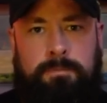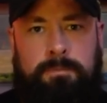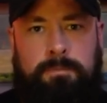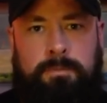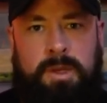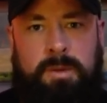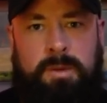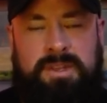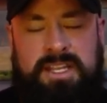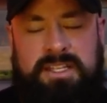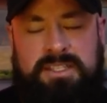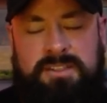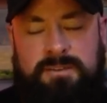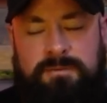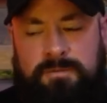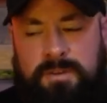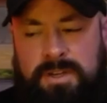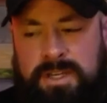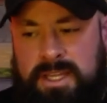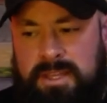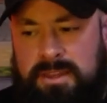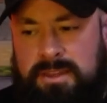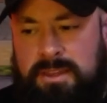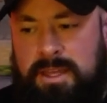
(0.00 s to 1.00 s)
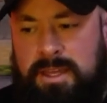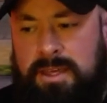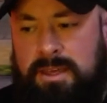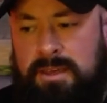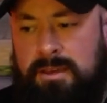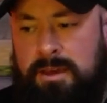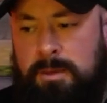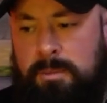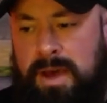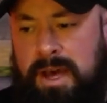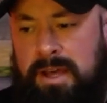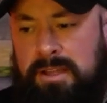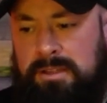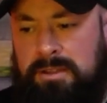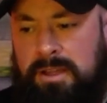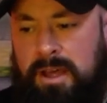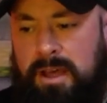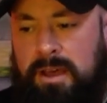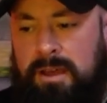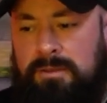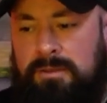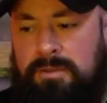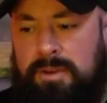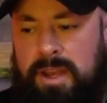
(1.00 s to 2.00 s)
But that's a funny thing about
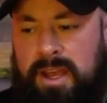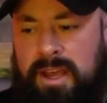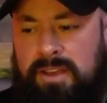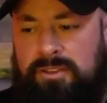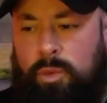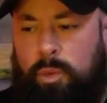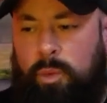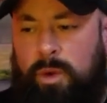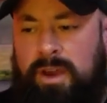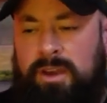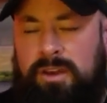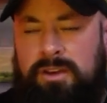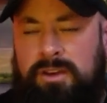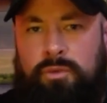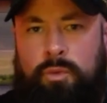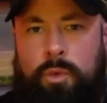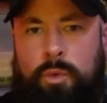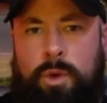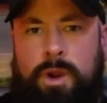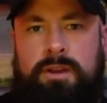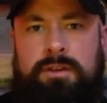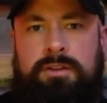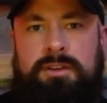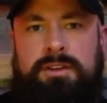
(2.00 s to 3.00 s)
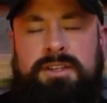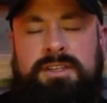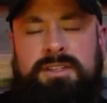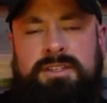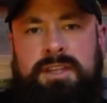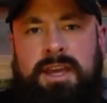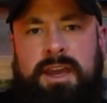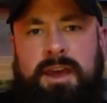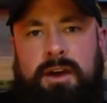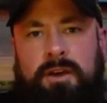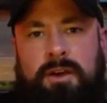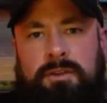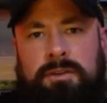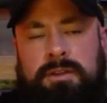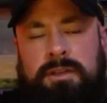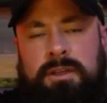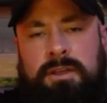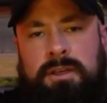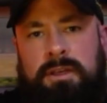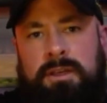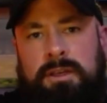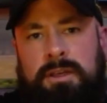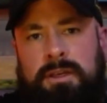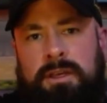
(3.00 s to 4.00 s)
life. It has a way of wearing us down,
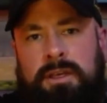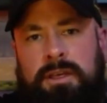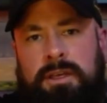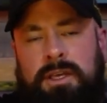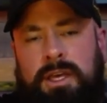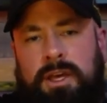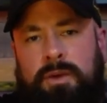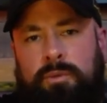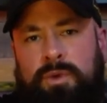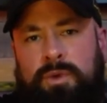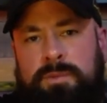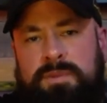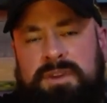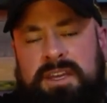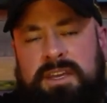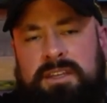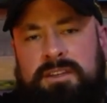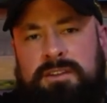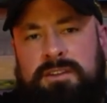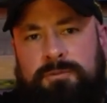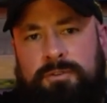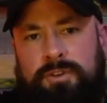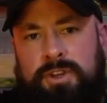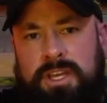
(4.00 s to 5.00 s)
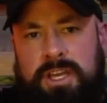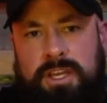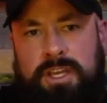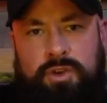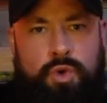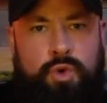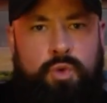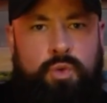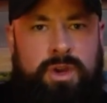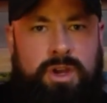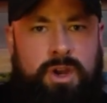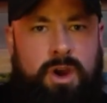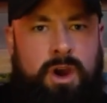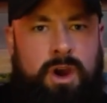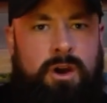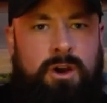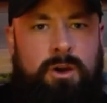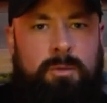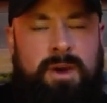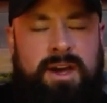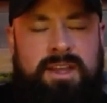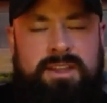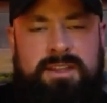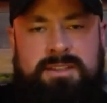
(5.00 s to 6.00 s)
and we begin to forget who we are.
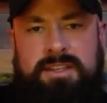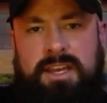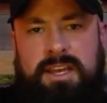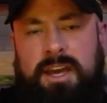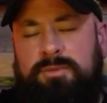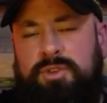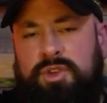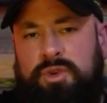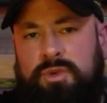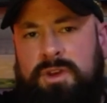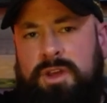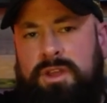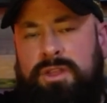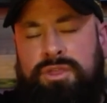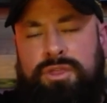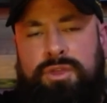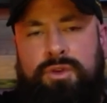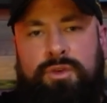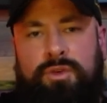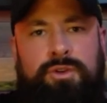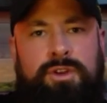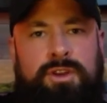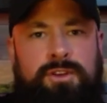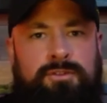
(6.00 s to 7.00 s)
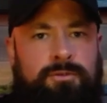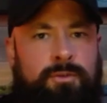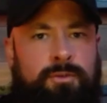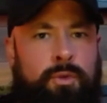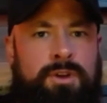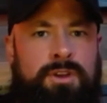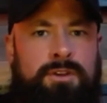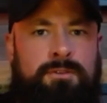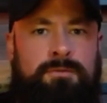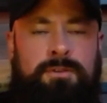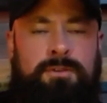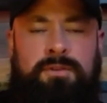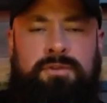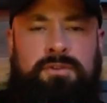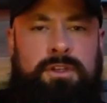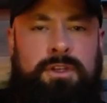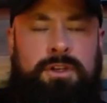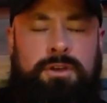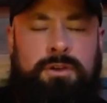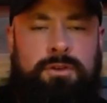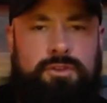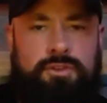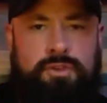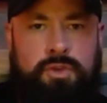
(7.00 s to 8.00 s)
By the time you hit 30, 40, 50
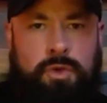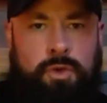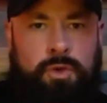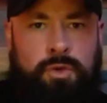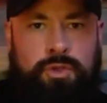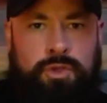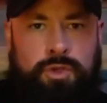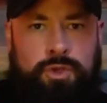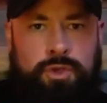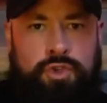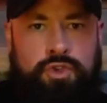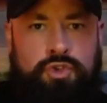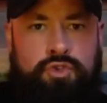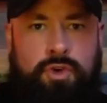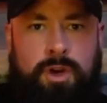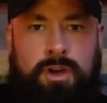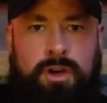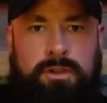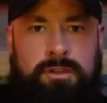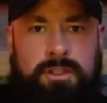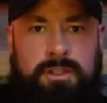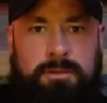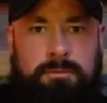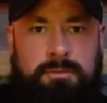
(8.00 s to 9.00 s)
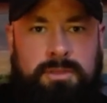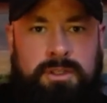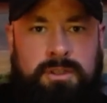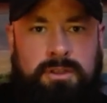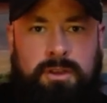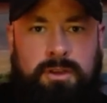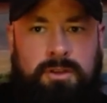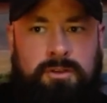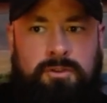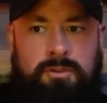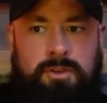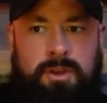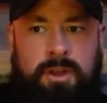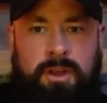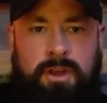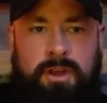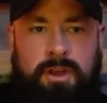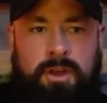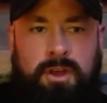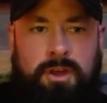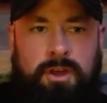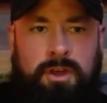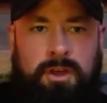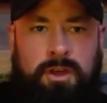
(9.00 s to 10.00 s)
years old, you're struggling because
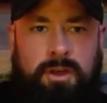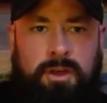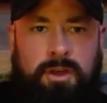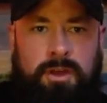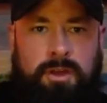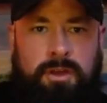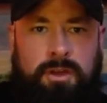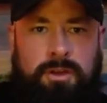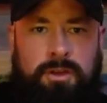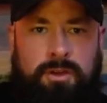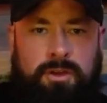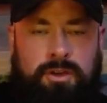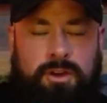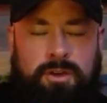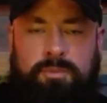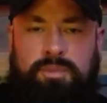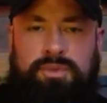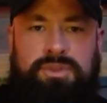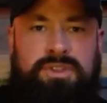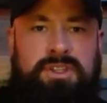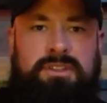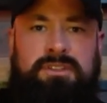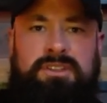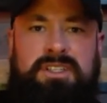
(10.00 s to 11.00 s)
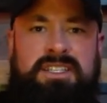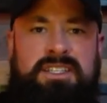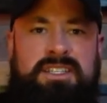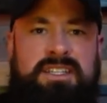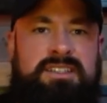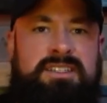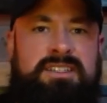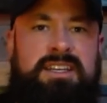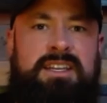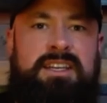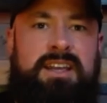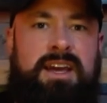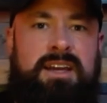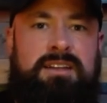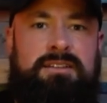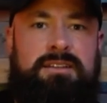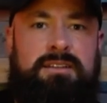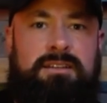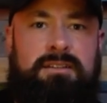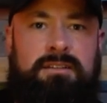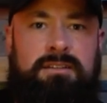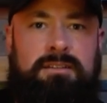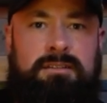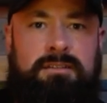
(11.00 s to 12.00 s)
you're completely
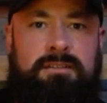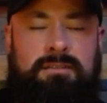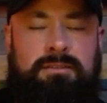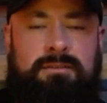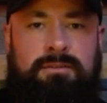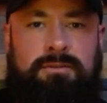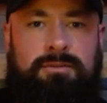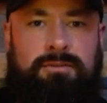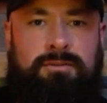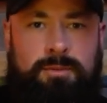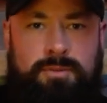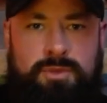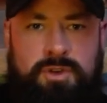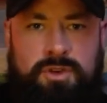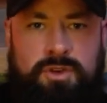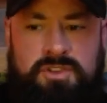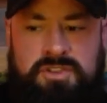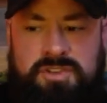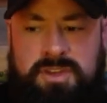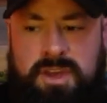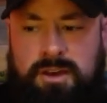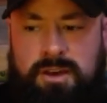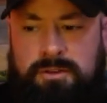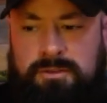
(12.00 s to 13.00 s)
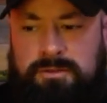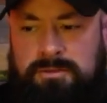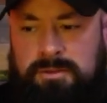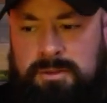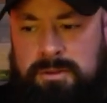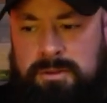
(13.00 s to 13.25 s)
disconnected from yourself.